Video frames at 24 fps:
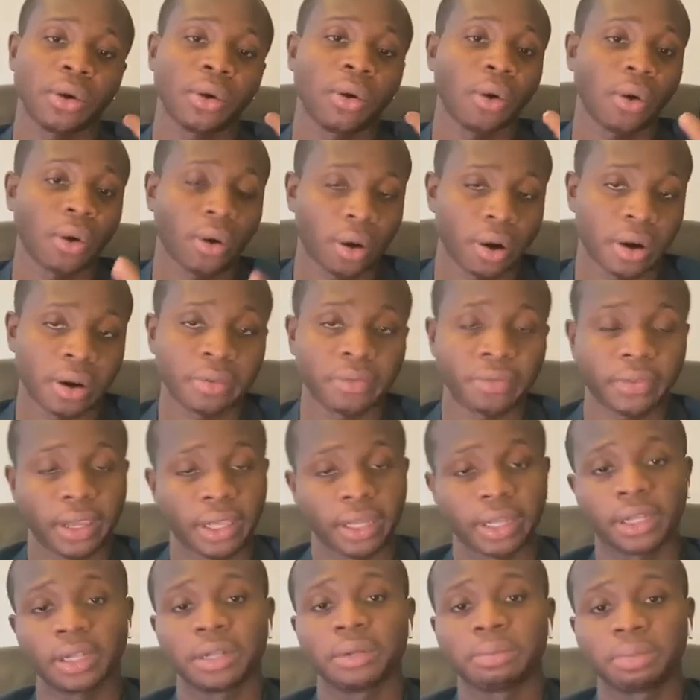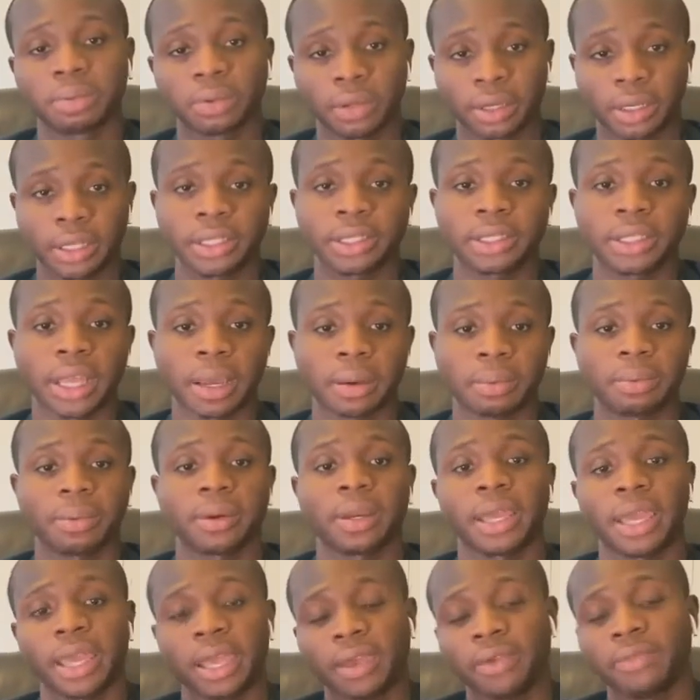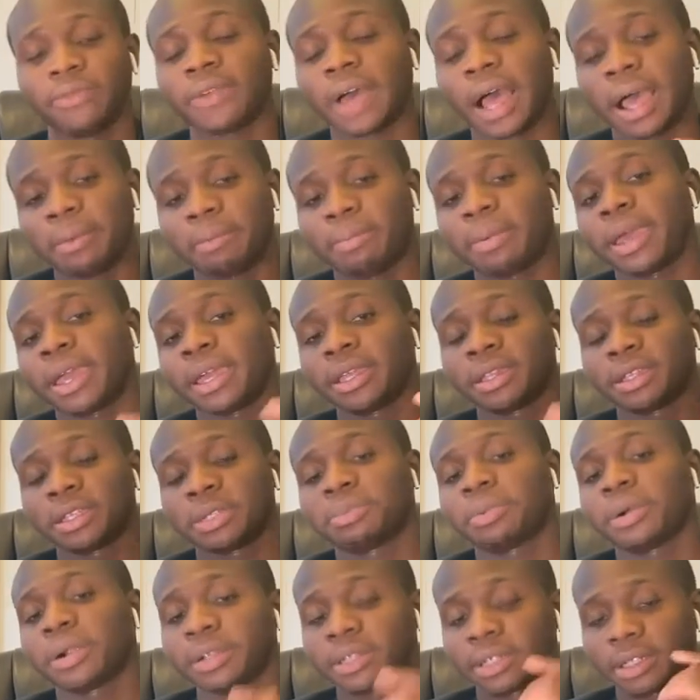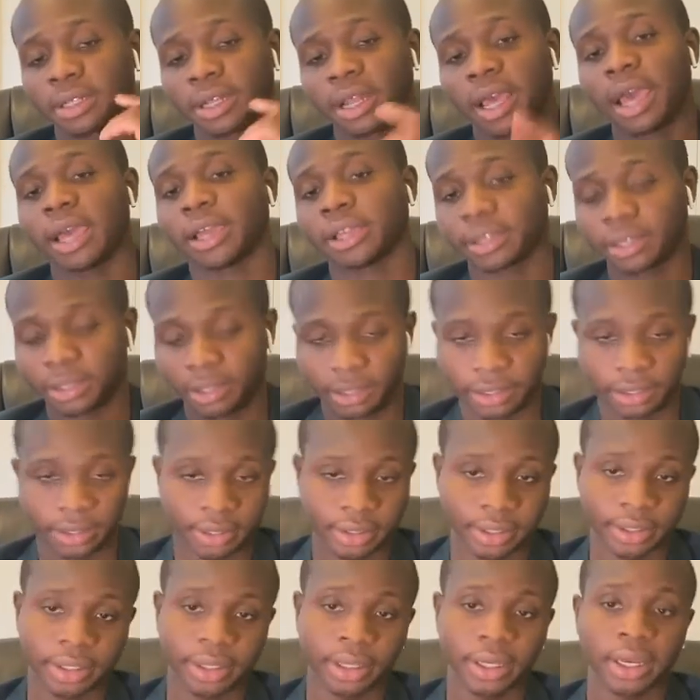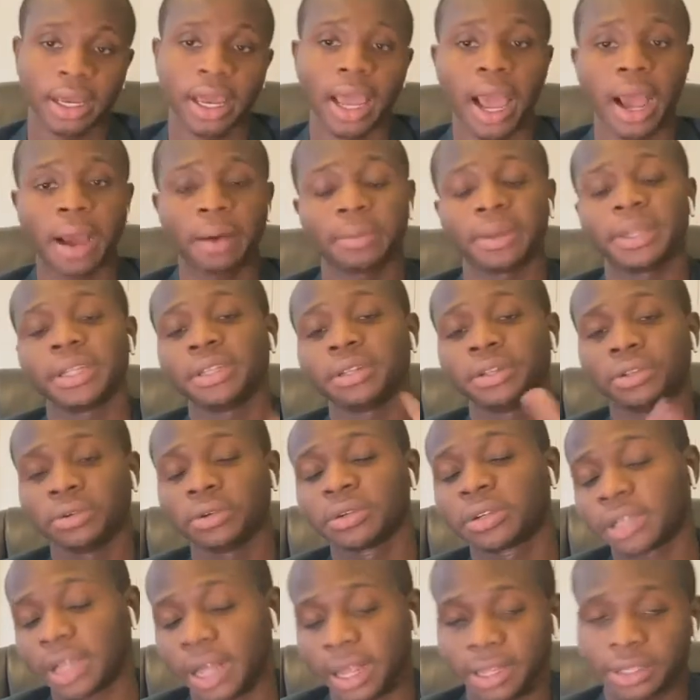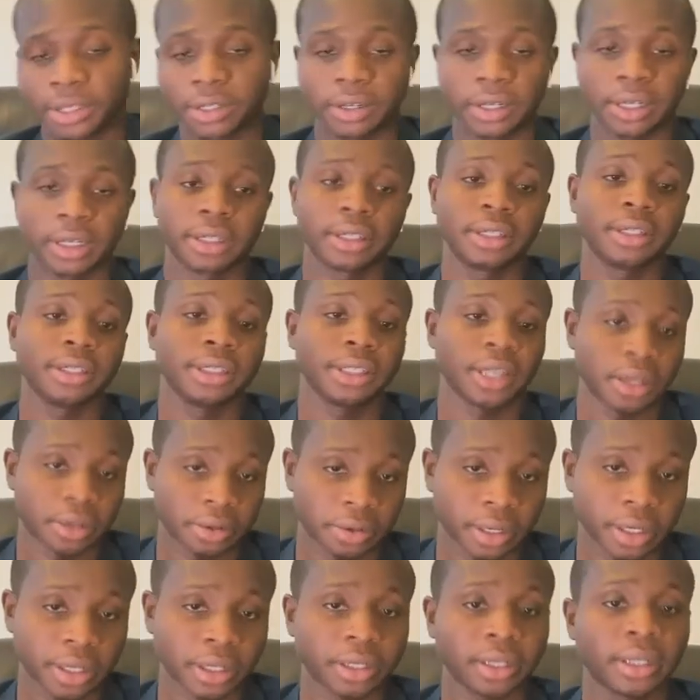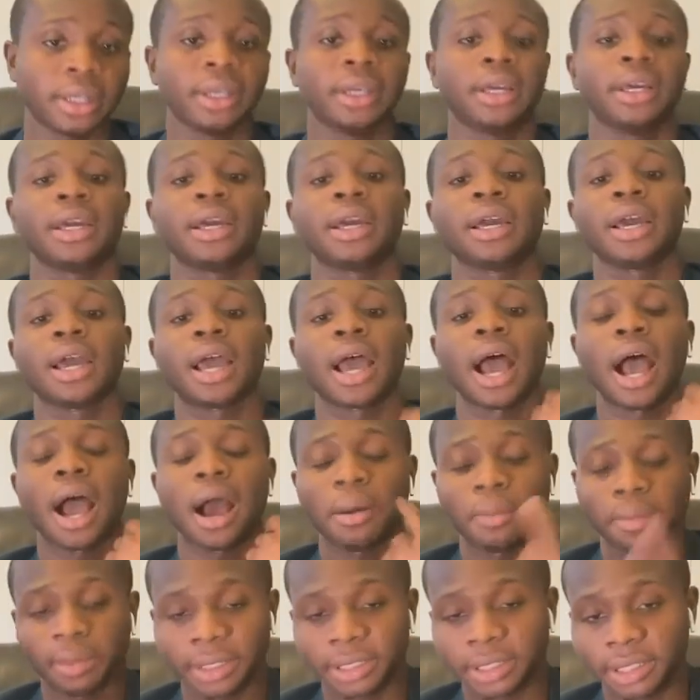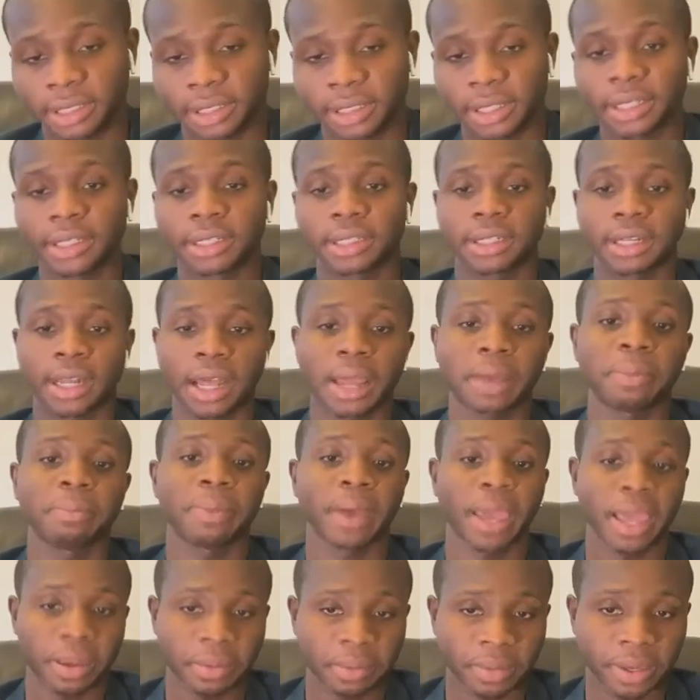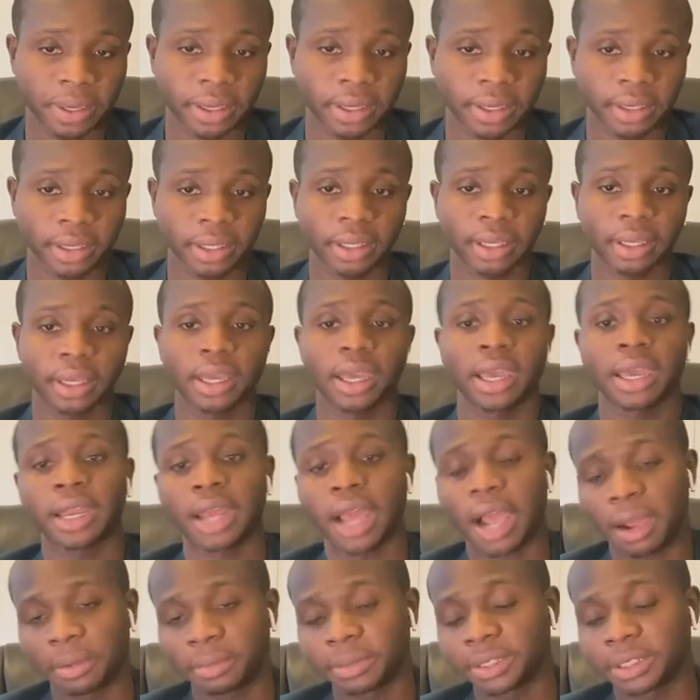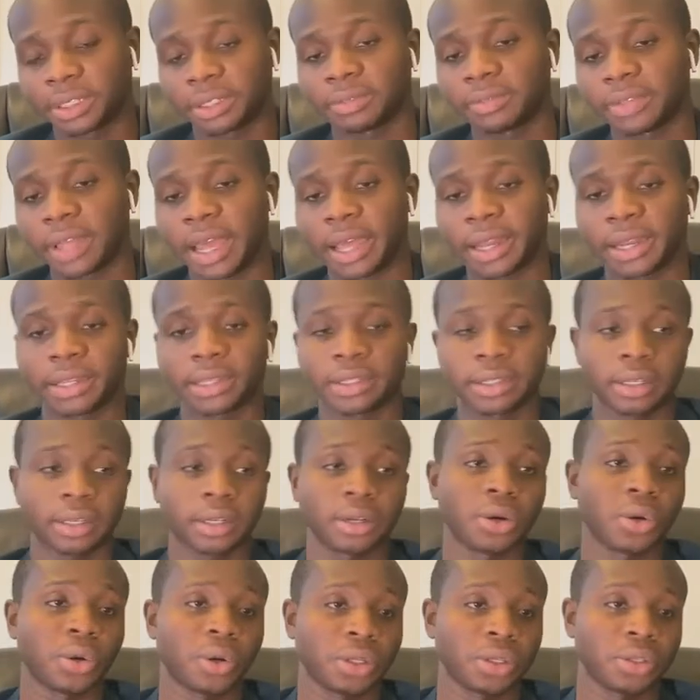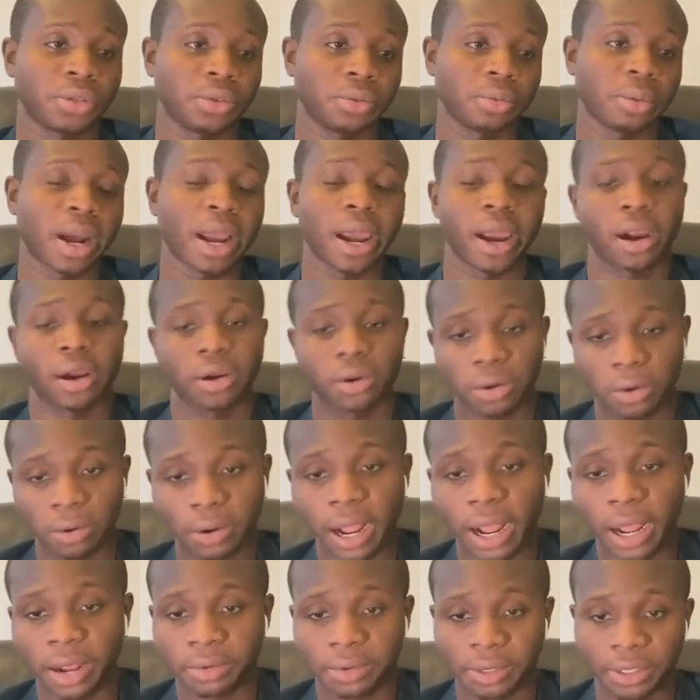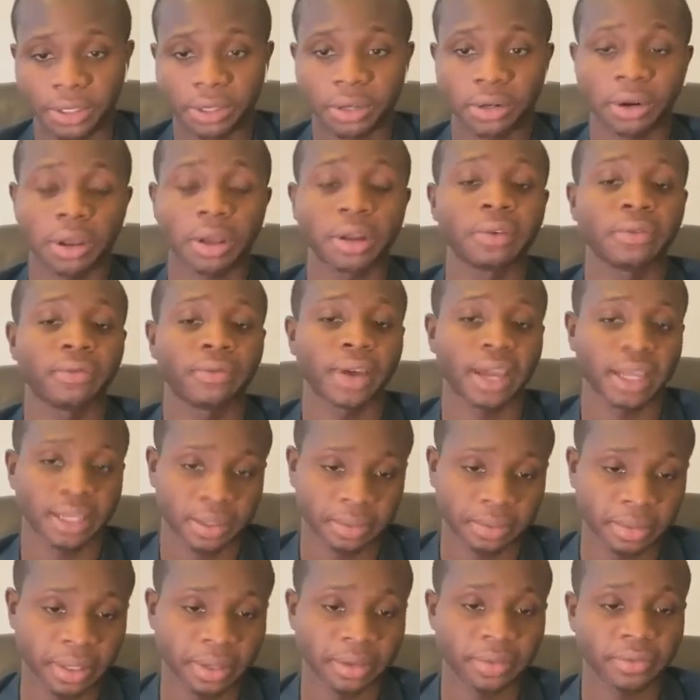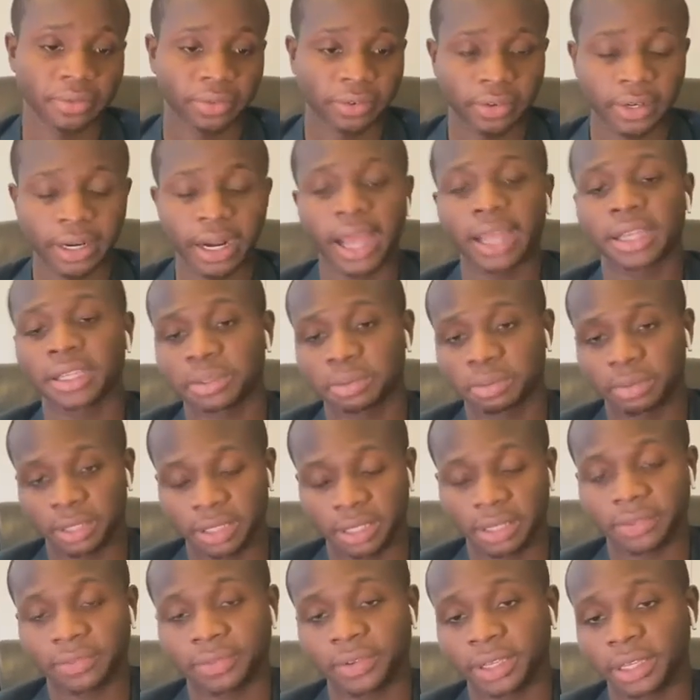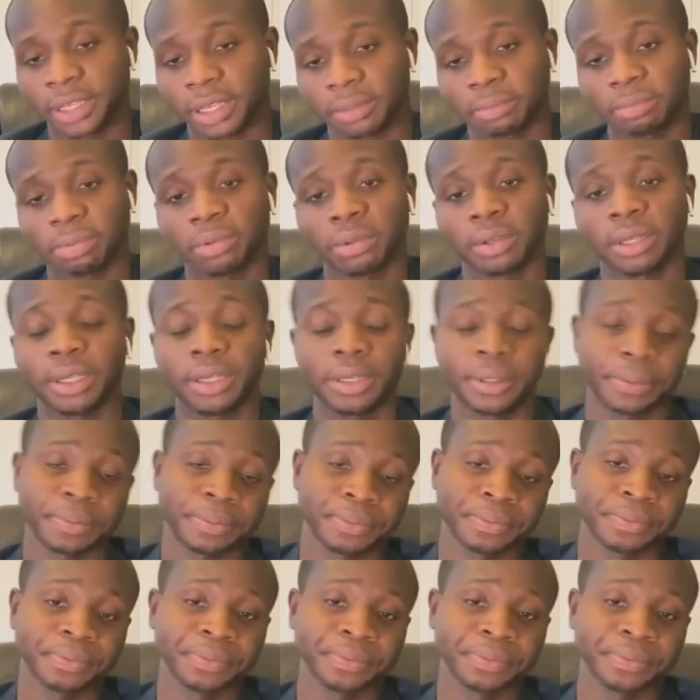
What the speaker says: Or if in an employee standpoint, if I pay this person X, how many new clients are they going to generate? How much does each client pay me? And how much of that is going to go into my ROI, return on investment, for that specific employee?